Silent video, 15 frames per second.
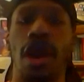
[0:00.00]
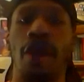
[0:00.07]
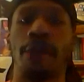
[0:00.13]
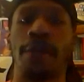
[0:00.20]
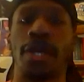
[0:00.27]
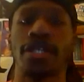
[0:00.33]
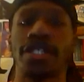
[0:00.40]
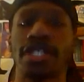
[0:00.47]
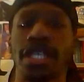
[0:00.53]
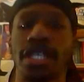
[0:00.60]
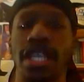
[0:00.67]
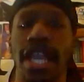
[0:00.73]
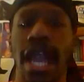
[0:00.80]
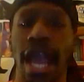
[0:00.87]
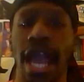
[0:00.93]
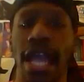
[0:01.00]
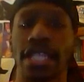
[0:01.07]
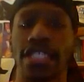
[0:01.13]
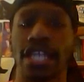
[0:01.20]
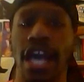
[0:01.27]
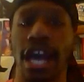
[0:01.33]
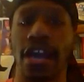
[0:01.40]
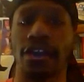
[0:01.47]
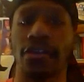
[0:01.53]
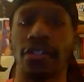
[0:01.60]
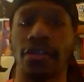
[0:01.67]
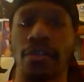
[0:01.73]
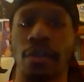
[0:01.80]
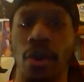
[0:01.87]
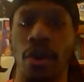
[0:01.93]
I'll personally ask Kaido
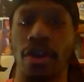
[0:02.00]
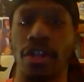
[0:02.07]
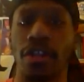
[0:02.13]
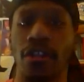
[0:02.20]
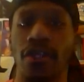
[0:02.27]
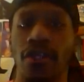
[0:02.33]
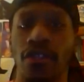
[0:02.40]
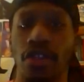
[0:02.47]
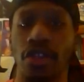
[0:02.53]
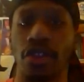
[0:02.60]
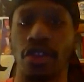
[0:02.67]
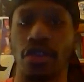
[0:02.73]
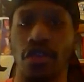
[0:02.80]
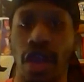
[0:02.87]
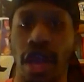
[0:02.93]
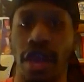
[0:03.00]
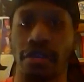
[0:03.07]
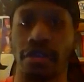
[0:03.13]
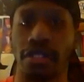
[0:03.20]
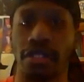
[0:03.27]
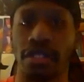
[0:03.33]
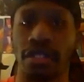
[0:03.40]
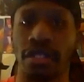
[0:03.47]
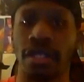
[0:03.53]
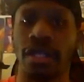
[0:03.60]
to pardon you for your crimes.